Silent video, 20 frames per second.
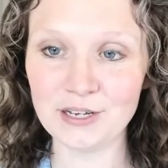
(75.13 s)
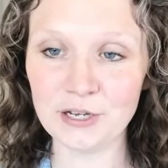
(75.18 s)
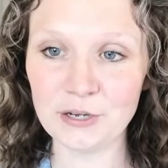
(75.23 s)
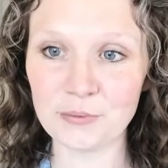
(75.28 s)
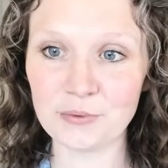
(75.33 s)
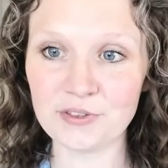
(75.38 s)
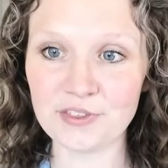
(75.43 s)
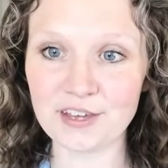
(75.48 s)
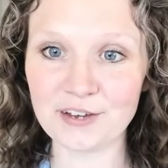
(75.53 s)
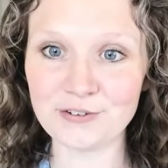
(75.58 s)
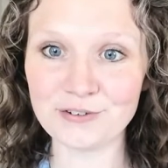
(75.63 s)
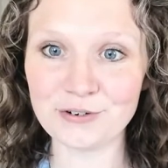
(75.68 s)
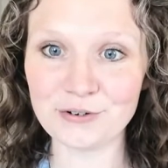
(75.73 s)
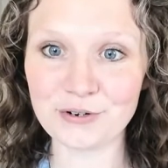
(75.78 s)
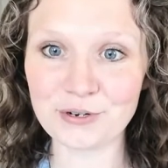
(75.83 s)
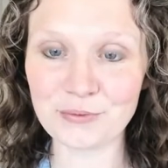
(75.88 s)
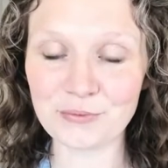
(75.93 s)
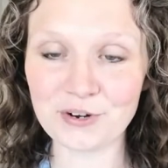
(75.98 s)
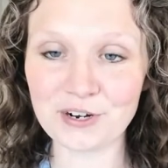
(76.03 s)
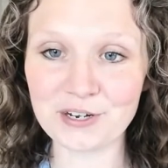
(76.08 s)
without
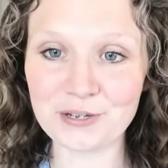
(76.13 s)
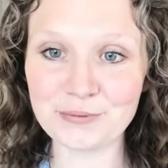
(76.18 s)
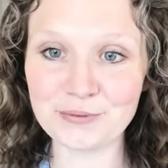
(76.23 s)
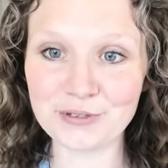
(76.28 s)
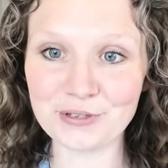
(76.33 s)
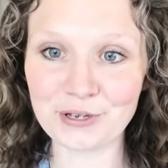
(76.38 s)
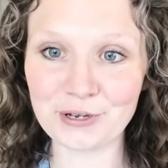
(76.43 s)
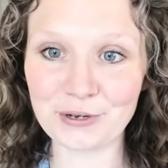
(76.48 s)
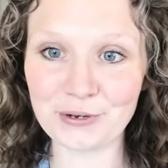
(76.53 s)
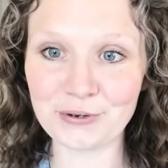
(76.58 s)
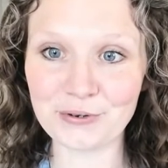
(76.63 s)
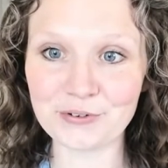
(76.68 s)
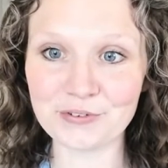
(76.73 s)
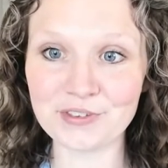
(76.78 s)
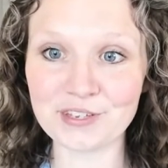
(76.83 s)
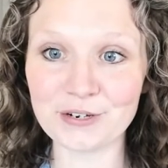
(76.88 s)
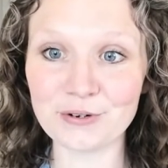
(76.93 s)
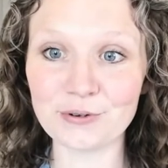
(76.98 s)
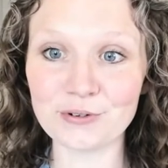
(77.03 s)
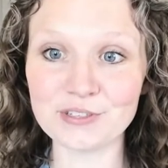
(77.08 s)
knowing where you will go,
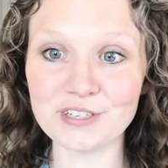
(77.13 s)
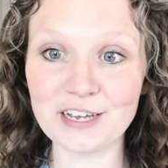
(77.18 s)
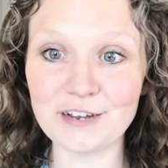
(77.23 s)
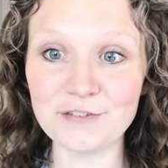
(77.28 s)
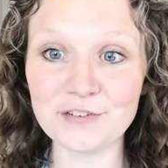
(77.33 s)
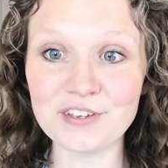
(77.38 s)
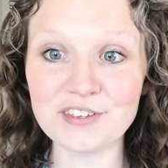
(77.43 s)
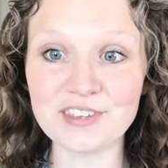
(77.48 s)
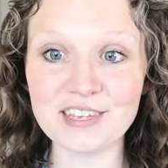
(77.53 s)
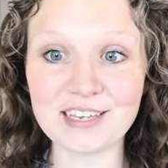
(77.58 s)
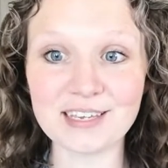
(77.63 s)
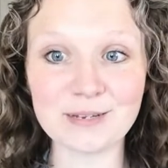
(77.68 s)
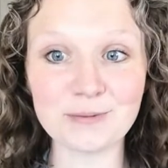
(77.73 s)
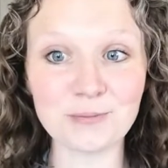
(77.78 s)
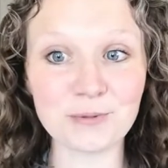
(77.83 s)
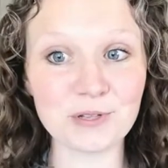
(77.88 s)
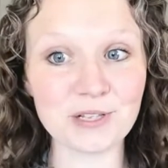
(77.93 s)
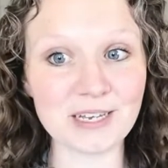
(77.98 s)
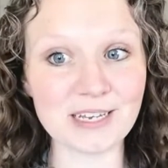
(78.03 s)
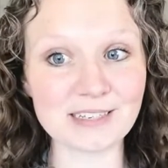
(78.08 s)
then hold everything in
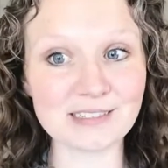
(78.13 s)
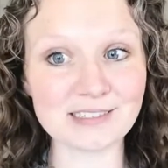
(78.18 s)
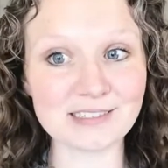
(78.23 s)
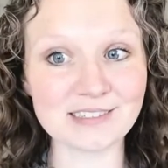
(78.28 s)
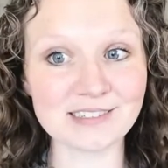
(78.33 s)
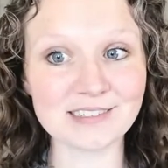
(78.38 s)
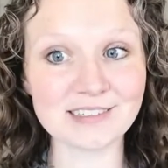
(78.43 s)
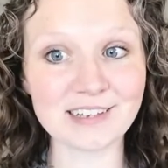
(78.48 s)
place,